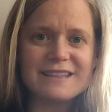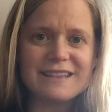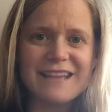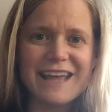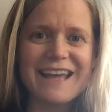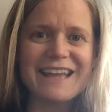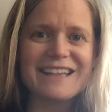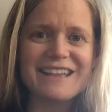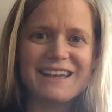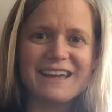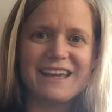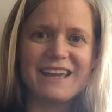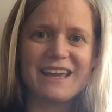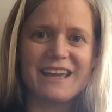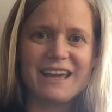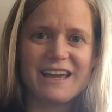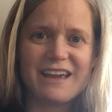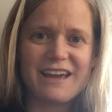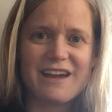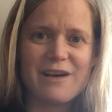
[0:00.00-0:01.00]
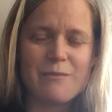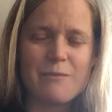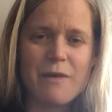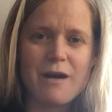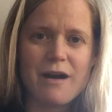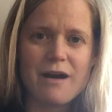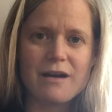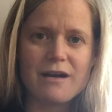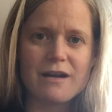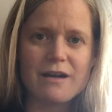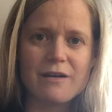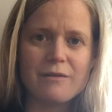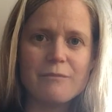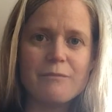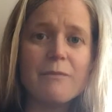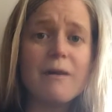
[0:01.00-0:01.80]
lately among